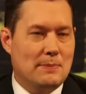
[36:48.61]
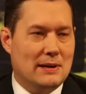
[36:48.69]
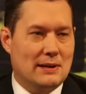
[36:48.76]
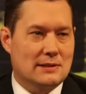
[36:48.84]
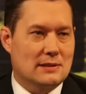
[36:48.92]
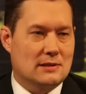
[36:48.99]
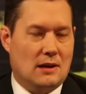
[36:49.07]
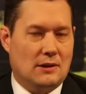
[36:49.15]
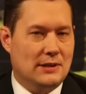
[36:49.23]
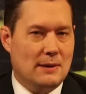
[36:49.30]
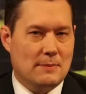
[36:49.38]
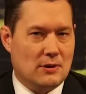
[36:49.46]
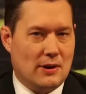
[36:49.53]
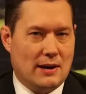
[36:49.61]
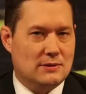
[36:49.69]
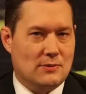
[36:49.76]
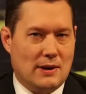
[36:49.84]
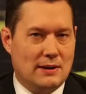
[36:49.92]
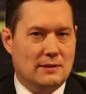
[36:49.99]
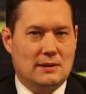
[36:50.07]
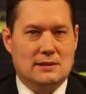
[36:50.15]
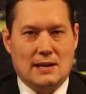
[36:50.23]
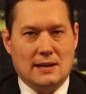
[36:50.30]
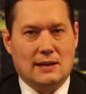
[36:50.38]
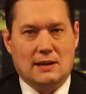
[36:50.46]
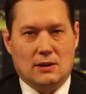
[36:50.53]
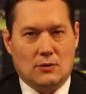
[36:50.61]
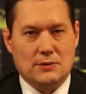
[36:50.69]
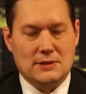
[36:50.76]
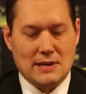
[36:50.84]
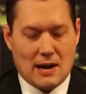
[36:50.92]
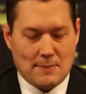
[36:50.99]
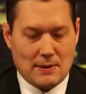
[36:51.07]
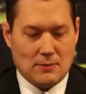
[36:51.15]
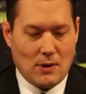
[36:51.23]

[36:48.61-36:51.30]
because it's all Democrats, right? The Senate can always stop it.